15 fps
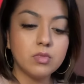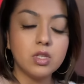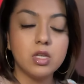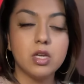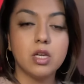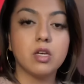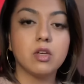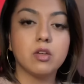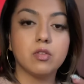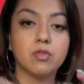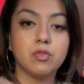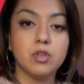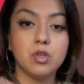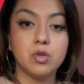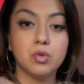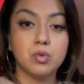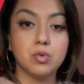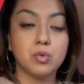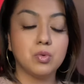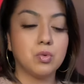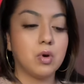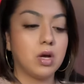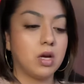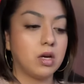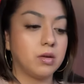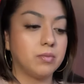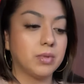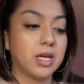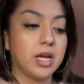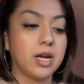If you
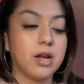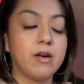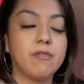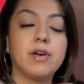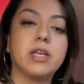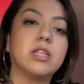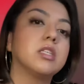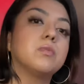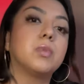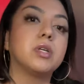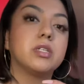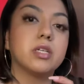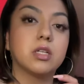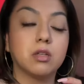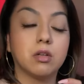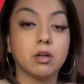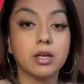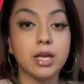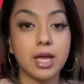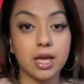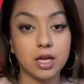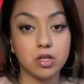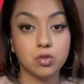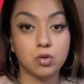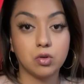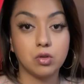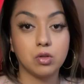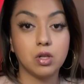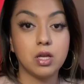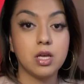cannot find this particular
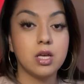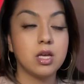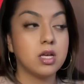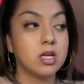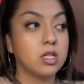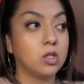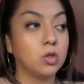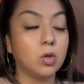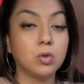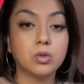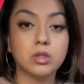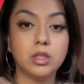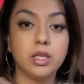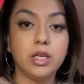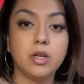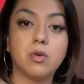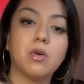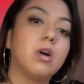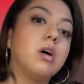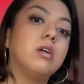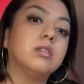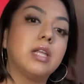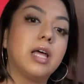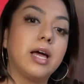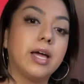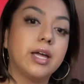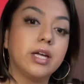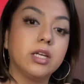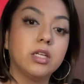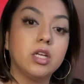candle locally or
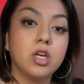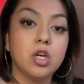online,